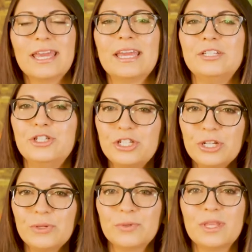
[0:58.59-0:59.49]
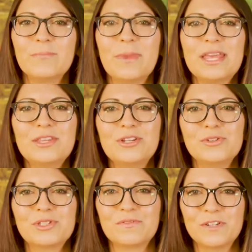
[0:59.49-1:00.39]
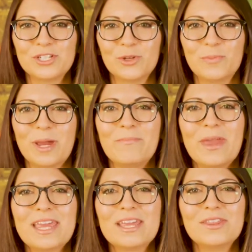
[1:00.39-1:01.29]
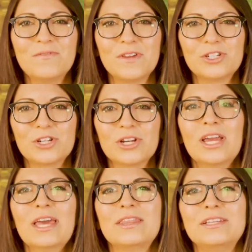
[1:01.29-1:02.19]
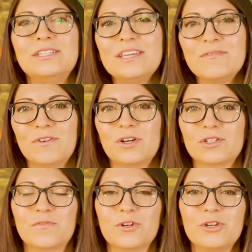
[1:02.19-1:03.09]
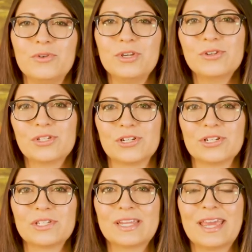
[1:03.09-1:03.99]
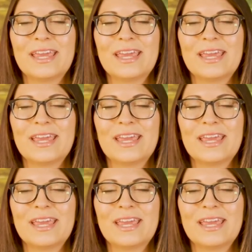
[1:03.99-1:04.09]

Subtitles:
In June, they made the news official by making the feature the default for new users.